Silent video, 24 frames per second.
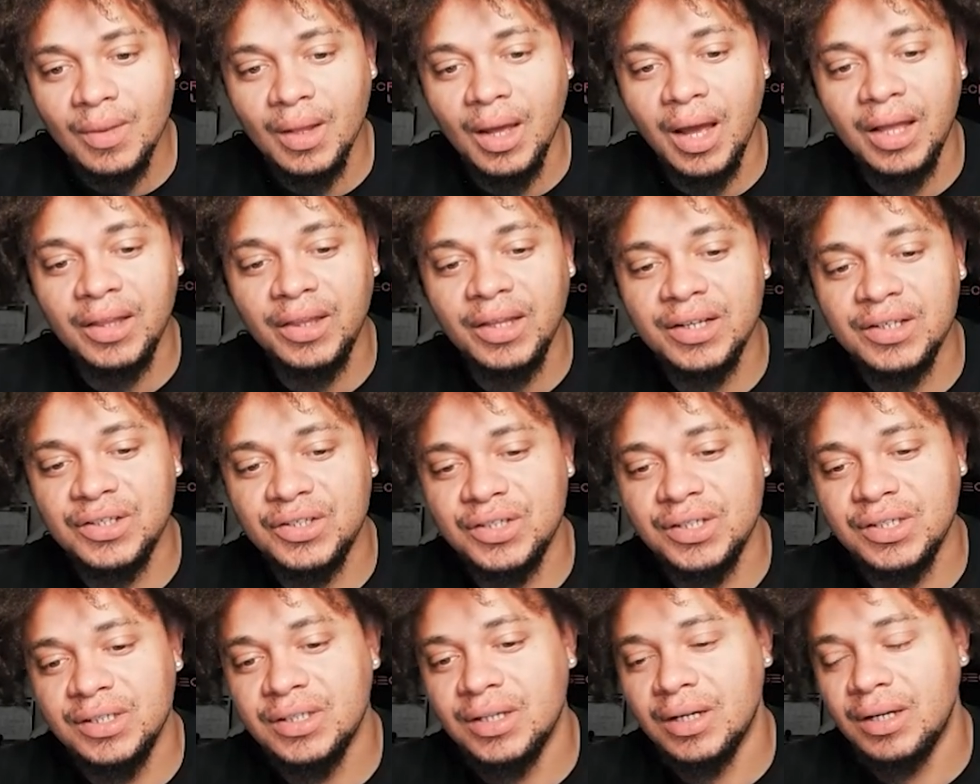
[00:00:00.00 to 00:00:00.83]
I think
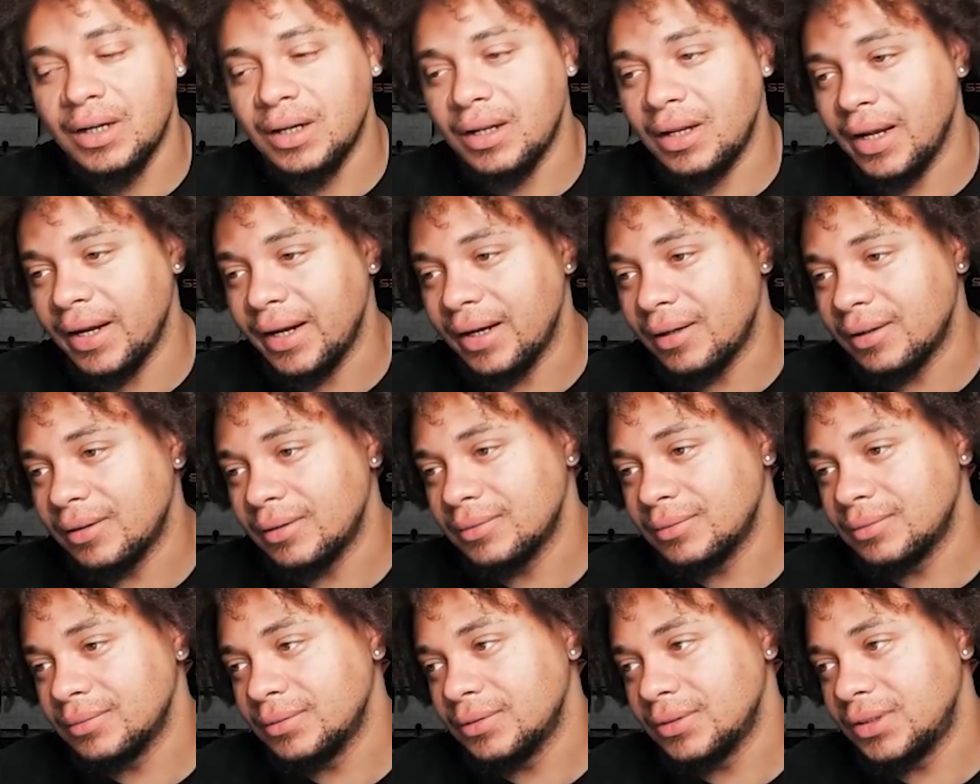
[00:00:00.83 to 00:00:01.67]
she's gonna like
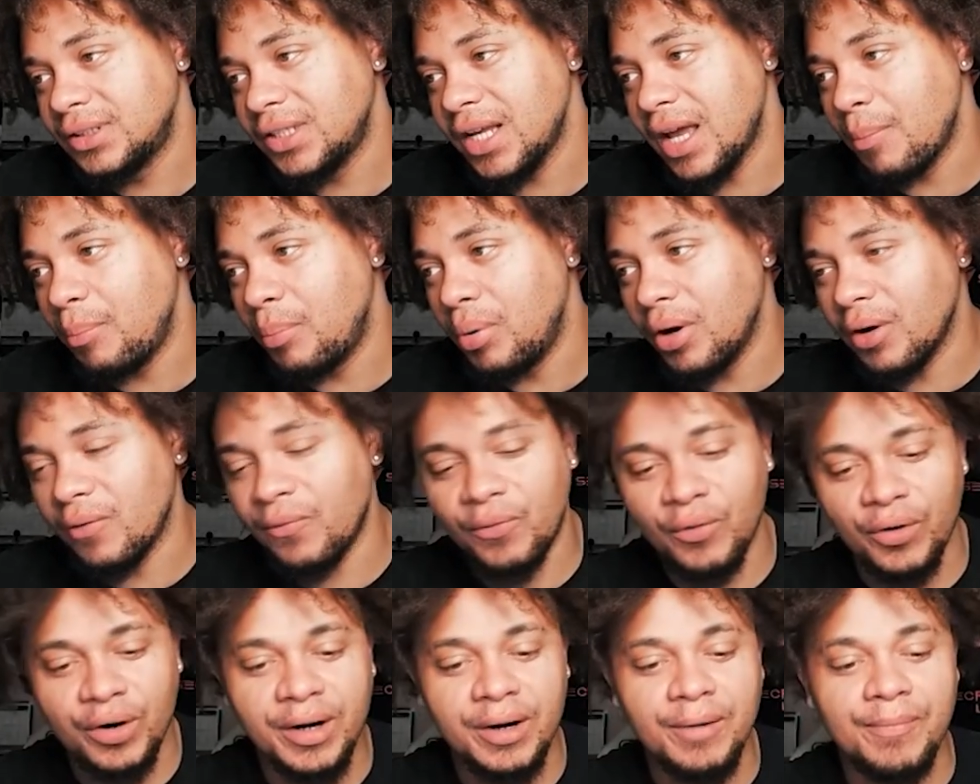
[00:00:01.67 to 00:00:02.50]
set Puck
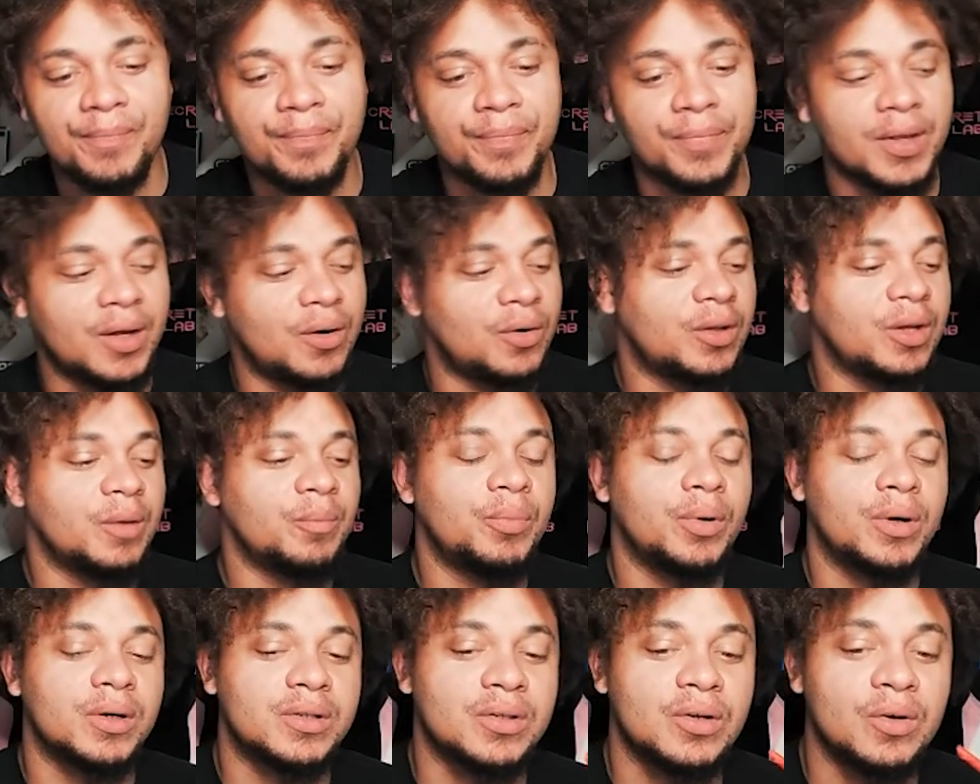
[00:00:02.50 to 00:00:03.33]
free. I don't think
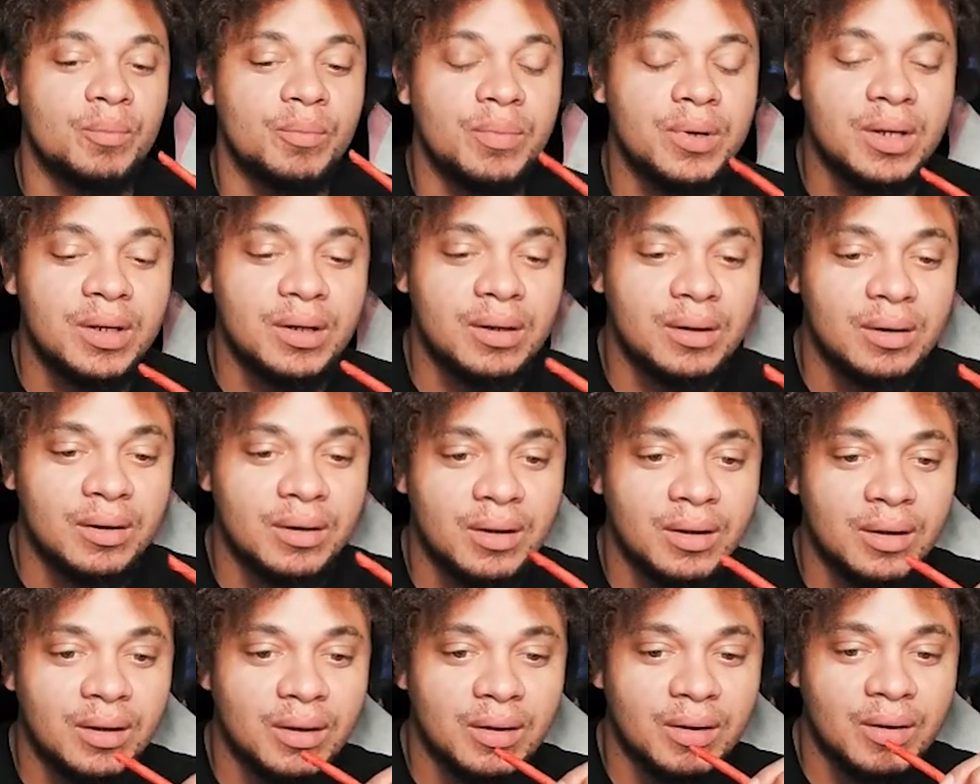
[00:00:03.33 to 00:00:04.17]
Puck's gonna be,
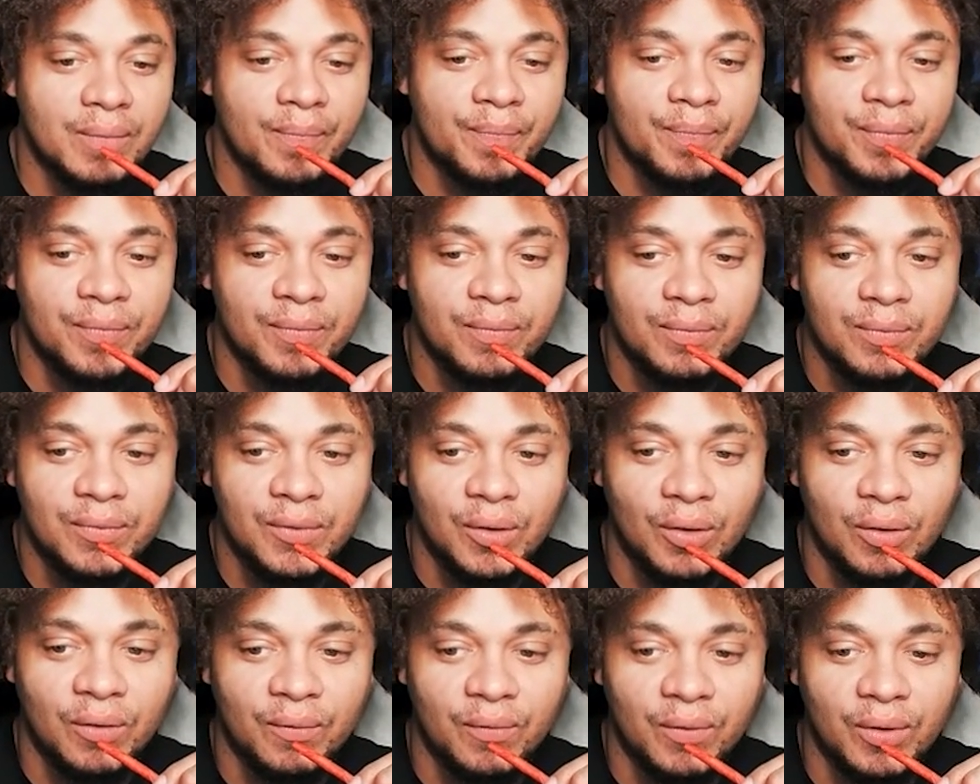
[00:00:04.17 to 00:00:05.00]
you
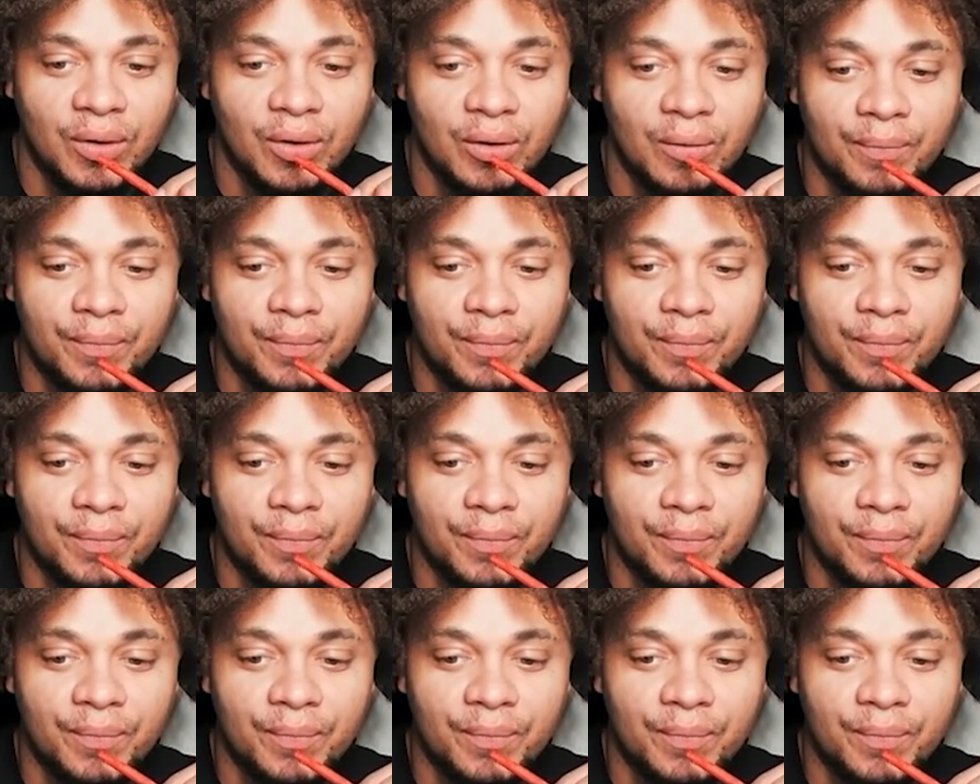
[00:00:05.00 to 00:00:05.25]
know, for long.